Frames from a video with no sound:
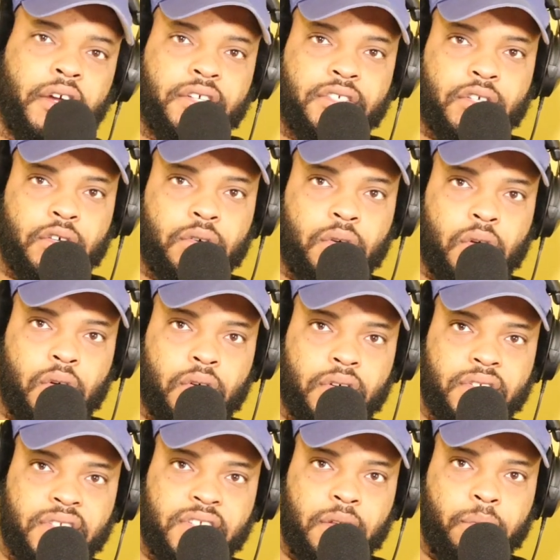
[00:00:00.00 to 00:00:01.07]
All right, so
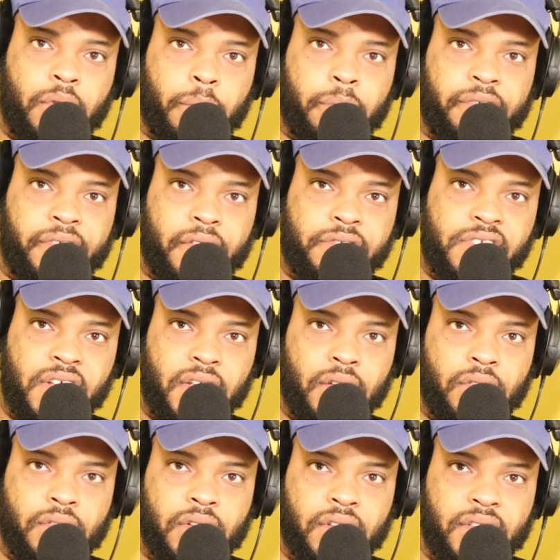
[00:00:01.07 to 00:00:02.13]
on tip number
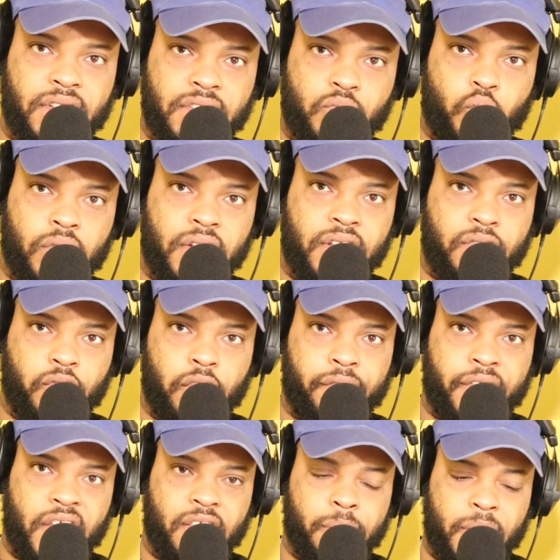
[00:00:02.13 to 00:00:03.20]
15, this one
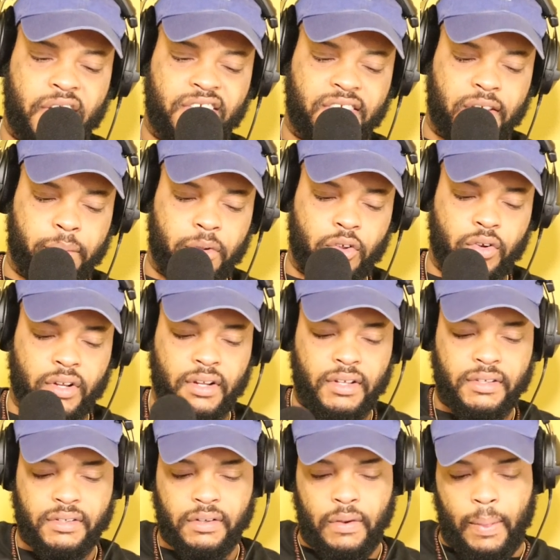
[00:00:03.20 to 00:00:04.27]
is for faith-based
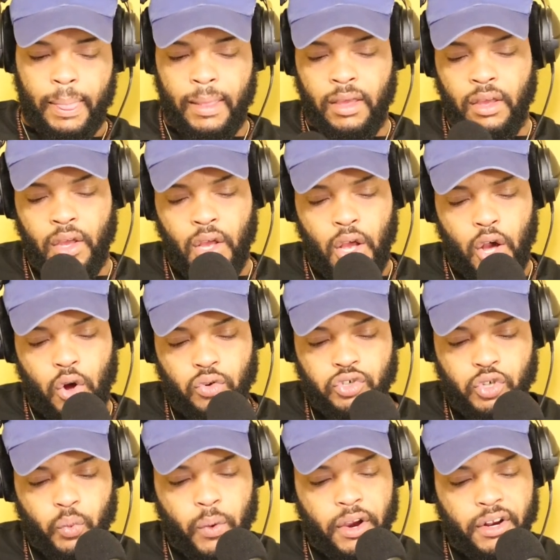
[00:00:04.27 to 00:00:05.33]
communities.
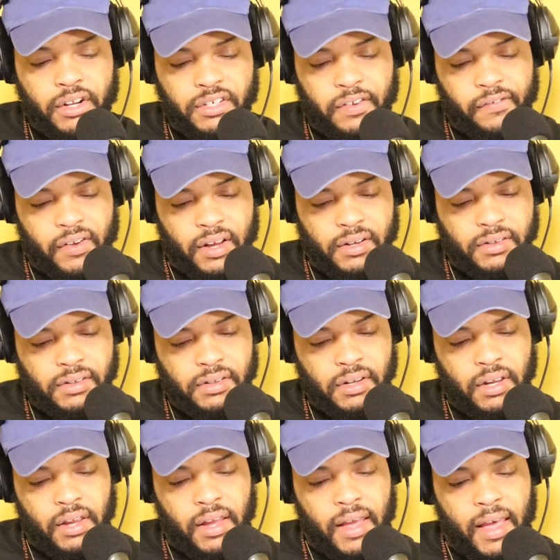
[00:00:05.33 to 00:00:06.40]
Host awareness
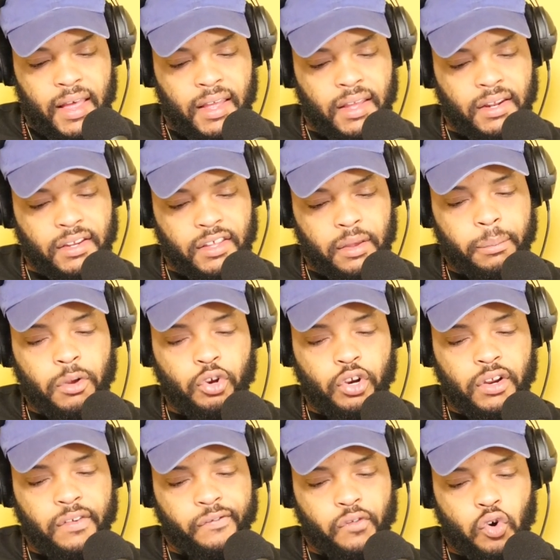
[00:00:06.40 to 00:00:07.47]
events and
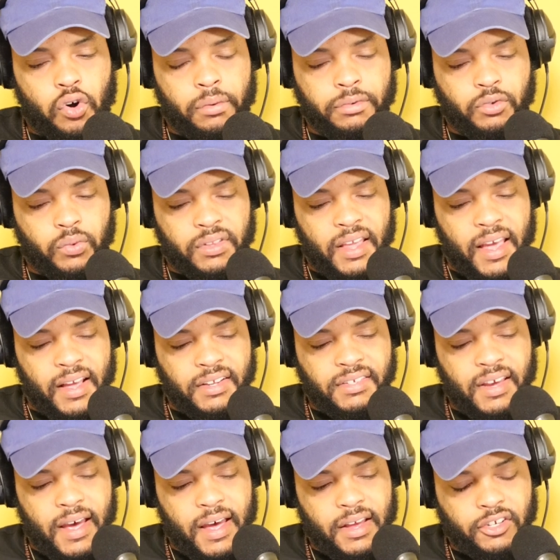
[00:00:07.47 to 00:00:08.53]
community forums
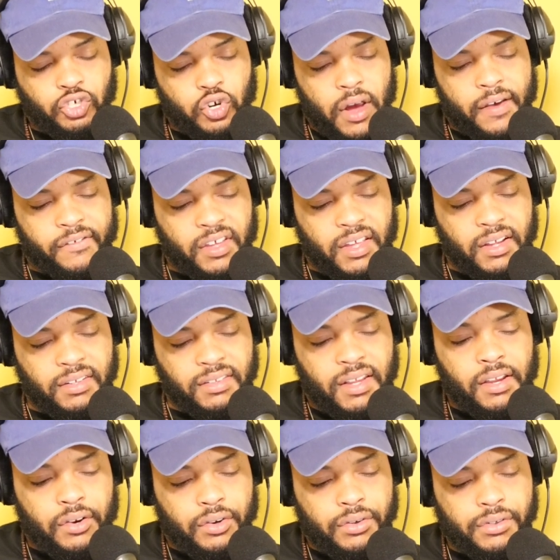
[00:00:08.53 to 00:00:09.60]
with
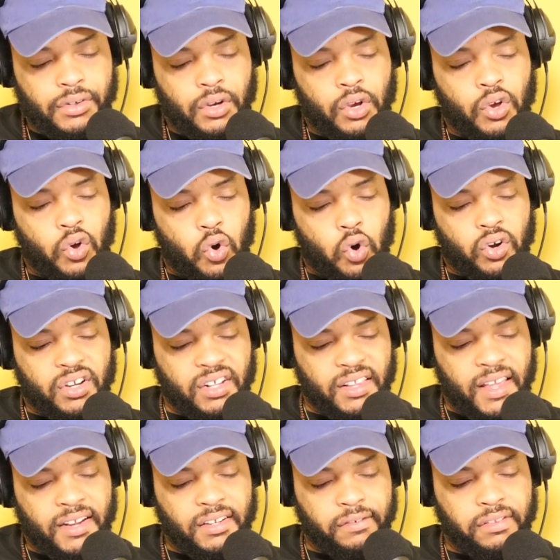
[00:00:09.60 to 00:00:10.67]
anti-trafficking leaders
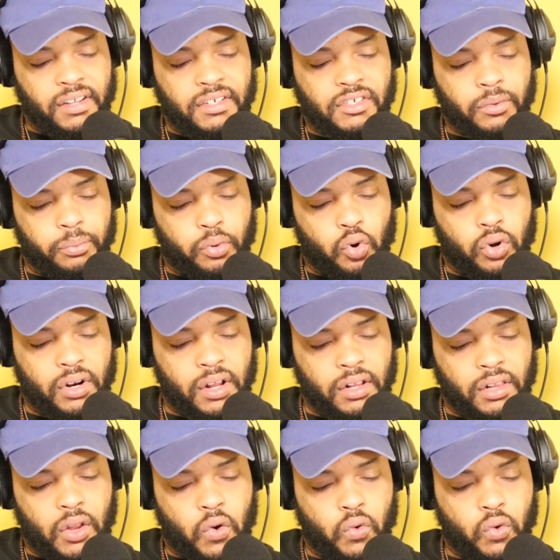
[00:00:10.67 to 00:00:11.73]
or collectively
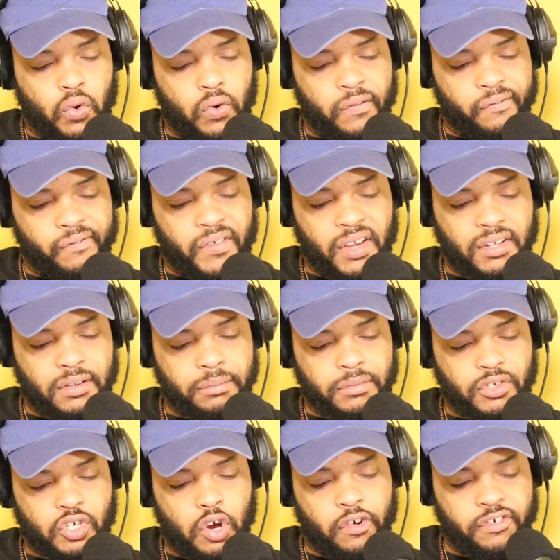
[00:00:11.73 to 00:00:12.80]
support a local
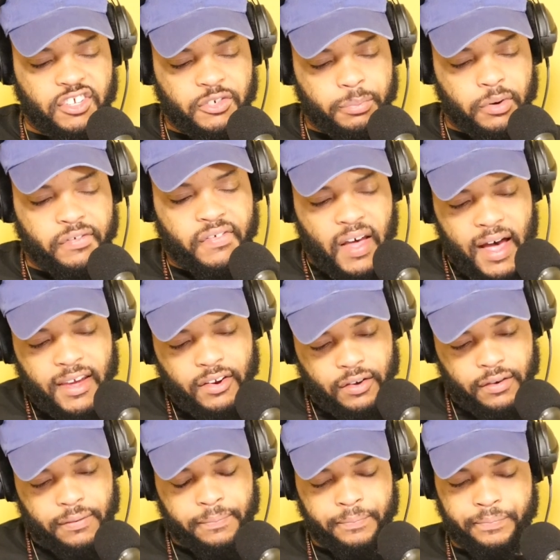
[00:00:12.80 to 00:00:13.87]
victim service
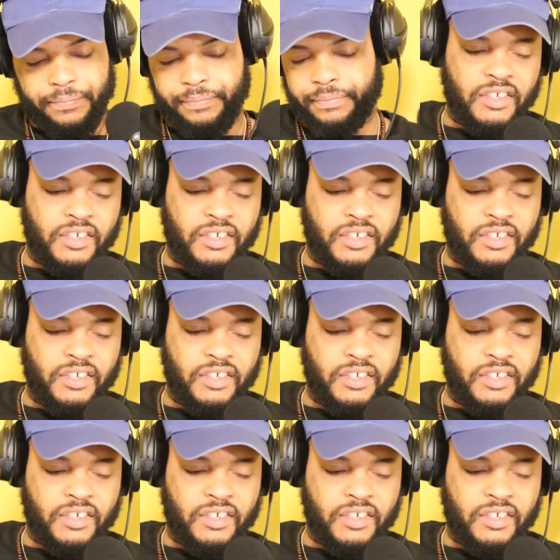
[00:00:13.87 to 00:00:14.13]
provider.